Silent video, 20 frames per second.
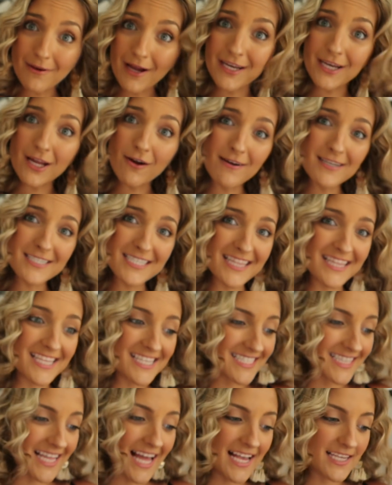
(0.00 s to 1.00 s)
I know I did
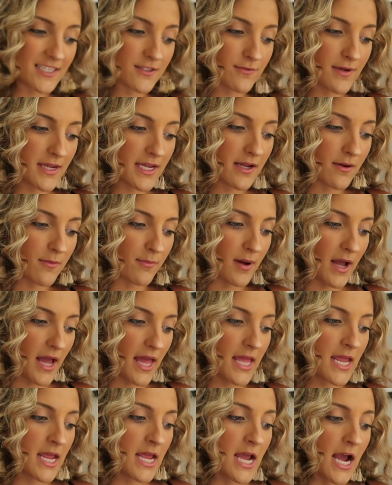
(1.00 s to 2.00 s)
this last week,
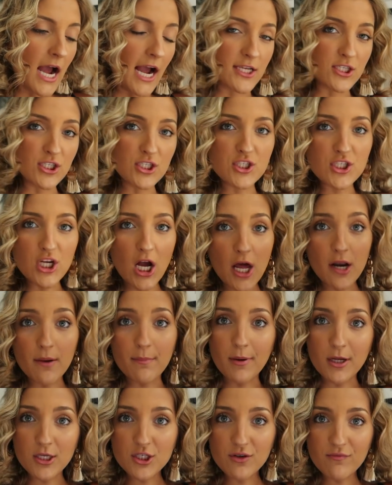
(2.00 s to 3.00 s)
but I just got a
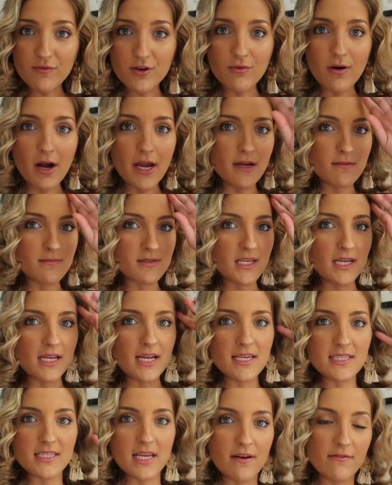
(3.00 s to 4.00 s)
bunch of new items, like
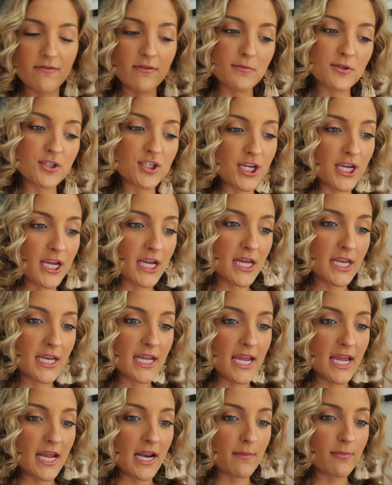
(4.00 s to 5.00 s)
I said, from
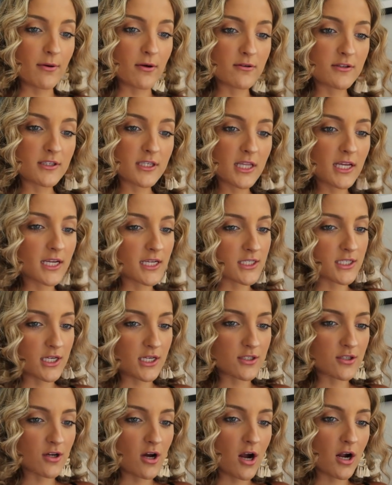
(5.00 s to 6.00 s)
Shein, and I posted like a
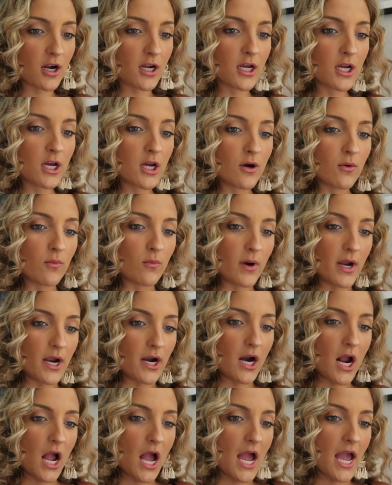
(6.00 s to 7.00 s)
TikTok
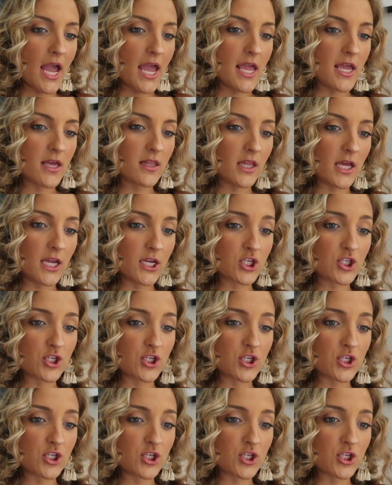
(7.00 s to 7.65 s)
where I like